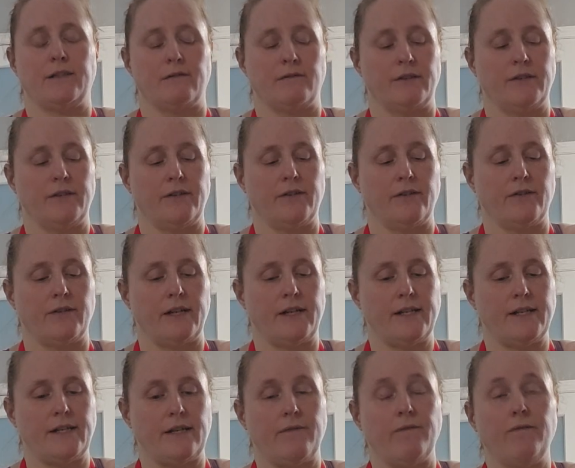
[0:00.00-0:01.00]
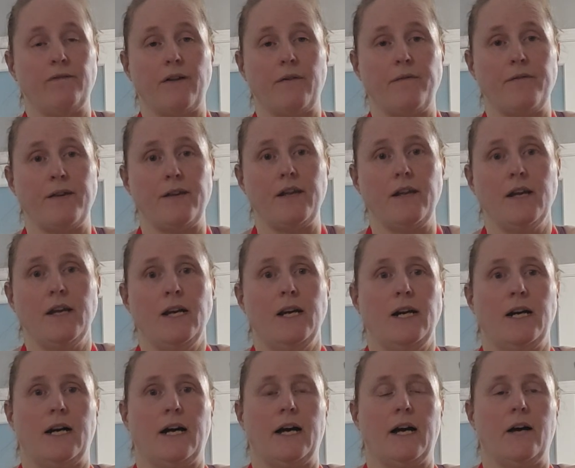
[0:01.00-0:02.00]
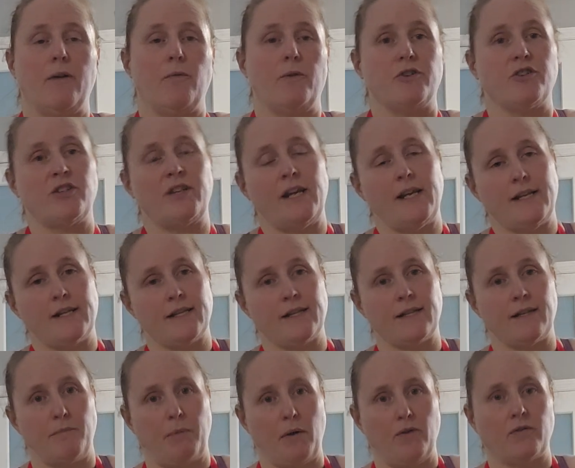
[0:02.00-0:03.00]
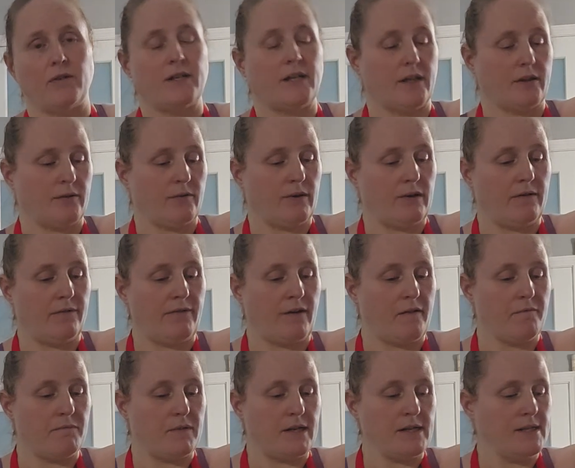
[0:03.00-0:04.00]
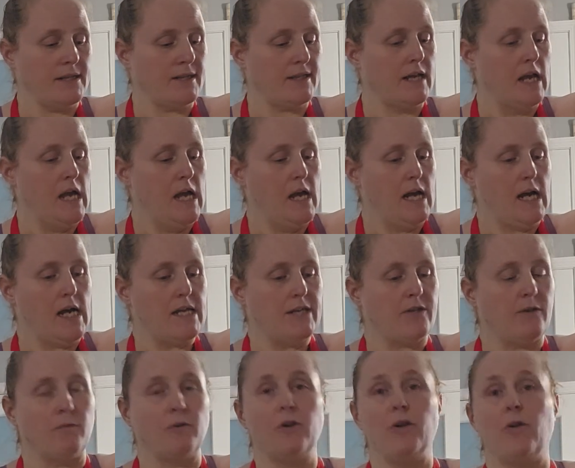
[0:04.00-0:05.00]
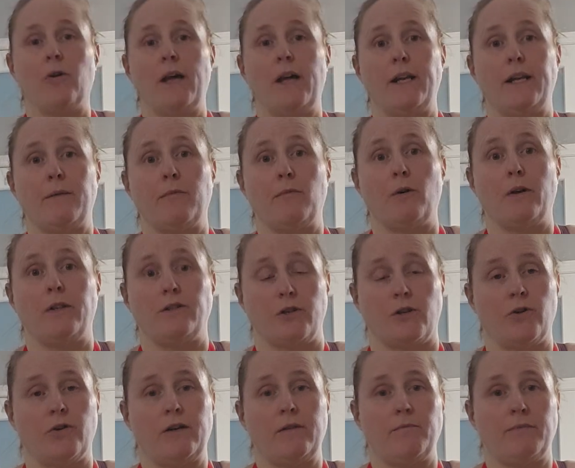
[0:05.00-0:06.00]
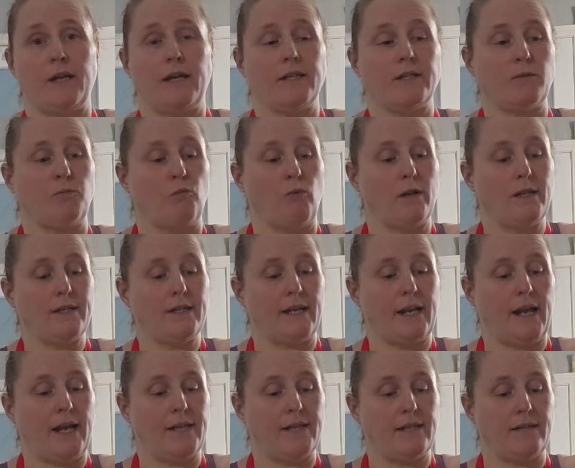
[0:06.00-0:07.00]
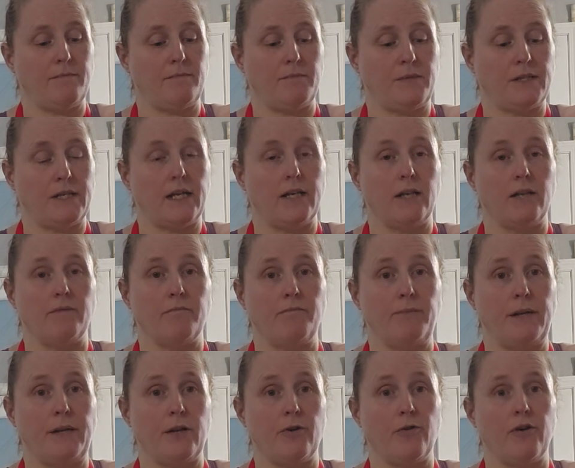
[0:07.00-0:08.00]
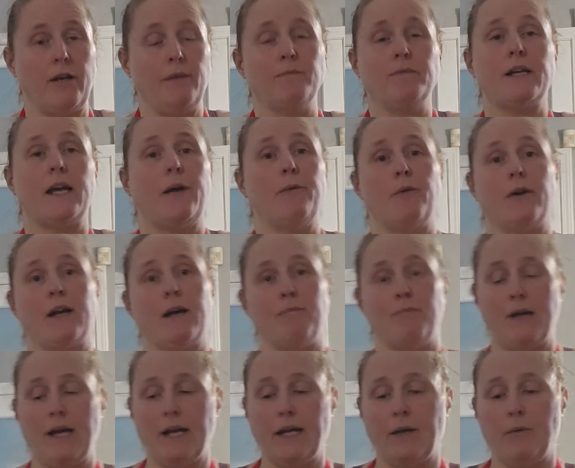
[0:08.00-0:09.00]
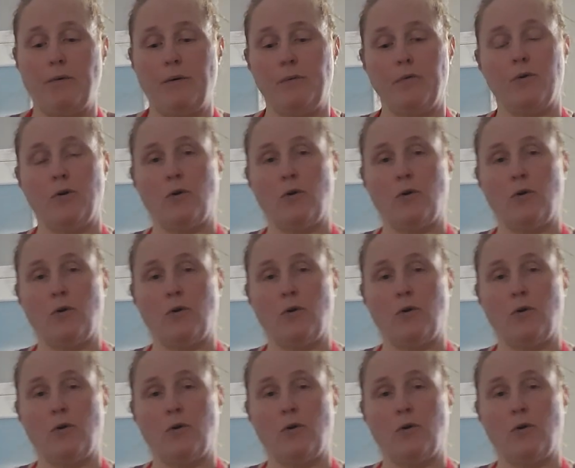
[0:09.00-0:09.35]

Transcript: until they're nice and fluffy, which takes about 3 to 5 minutes. So I'm going to go ahead and I'm going to cream that. Once that has done being creamed, I will come back and we will